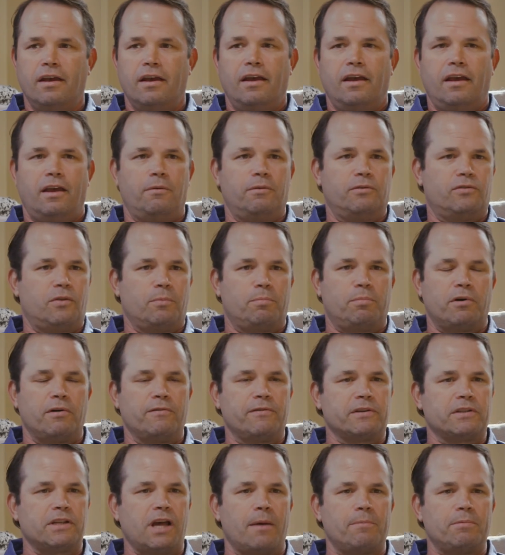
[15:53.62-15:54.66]
It was the
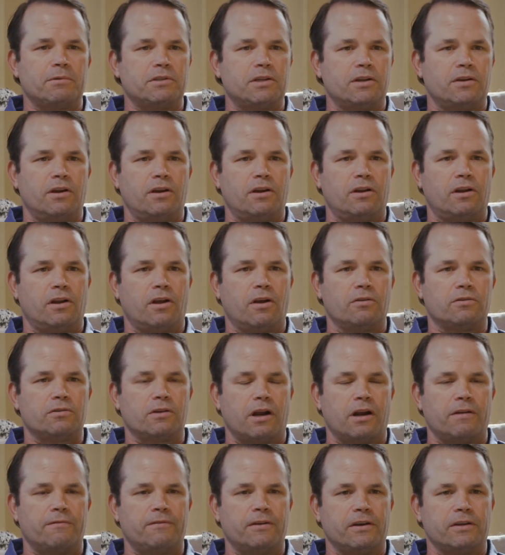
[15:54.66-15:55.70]
perfect opportunity to go try
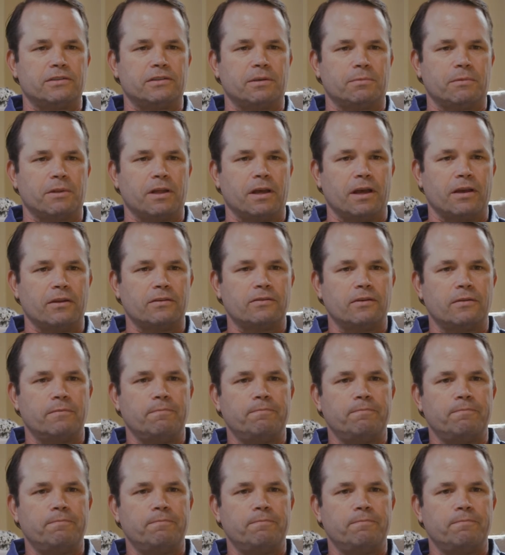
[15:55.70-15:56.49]
to fix some things.